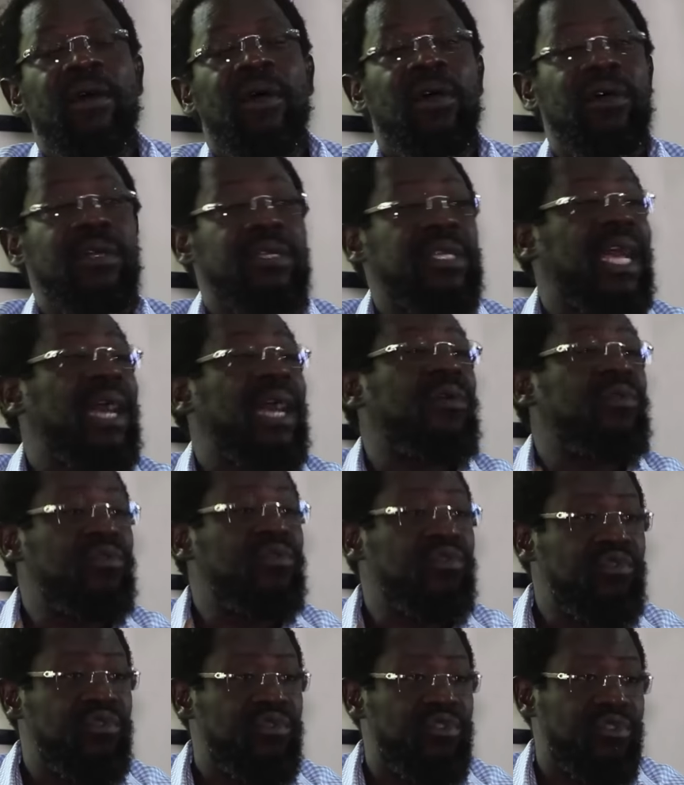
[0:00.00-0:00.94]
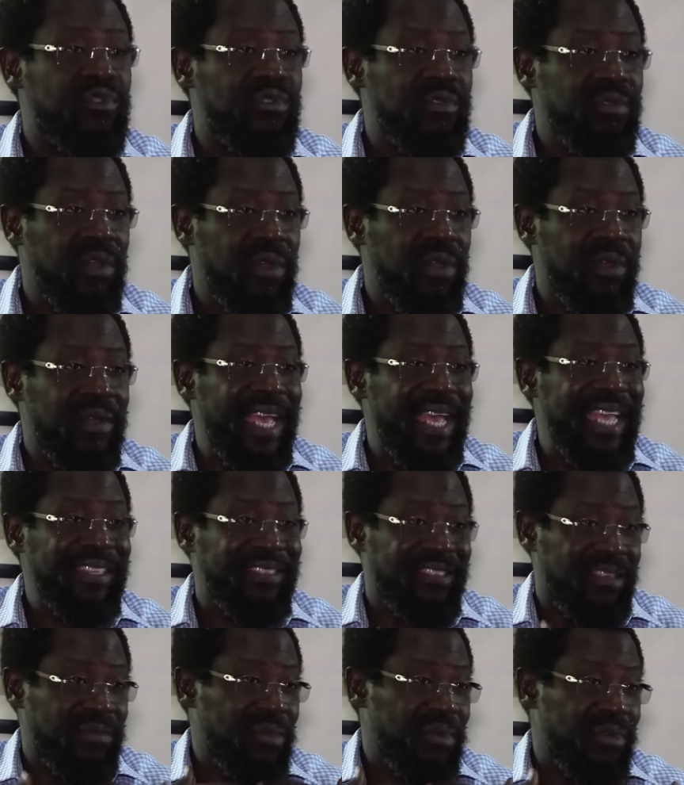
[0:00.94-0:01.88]
under whose
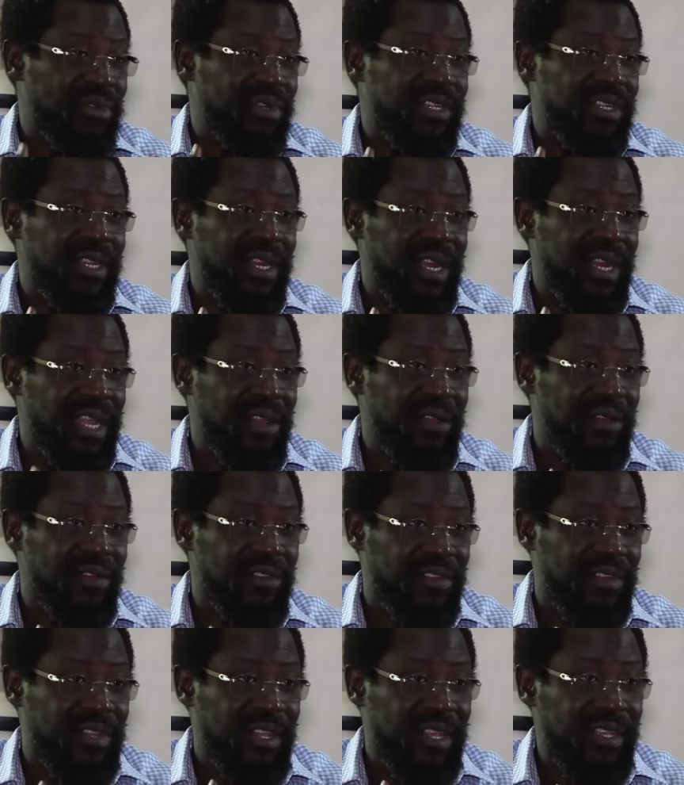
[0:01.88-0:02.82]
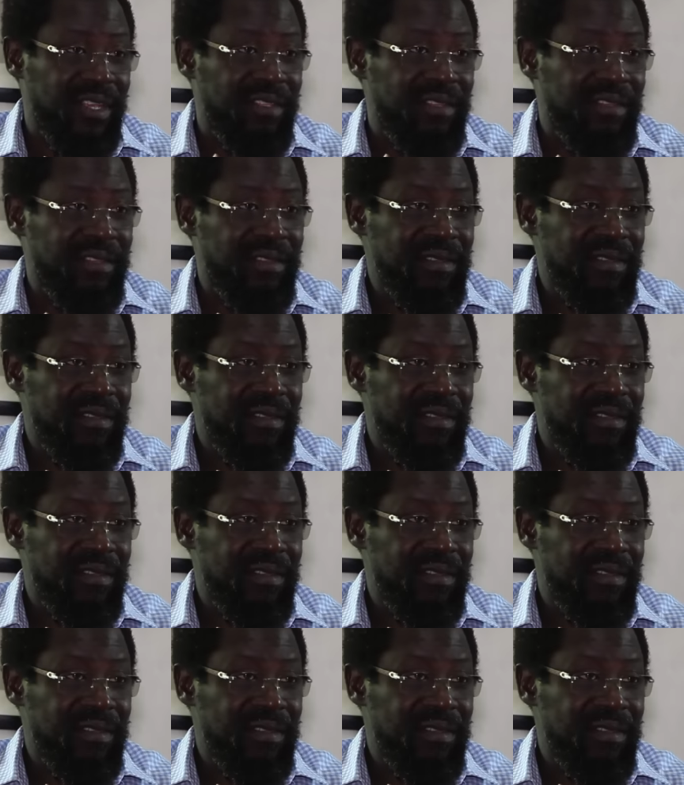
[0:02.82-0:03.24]
hegemony in Lagos State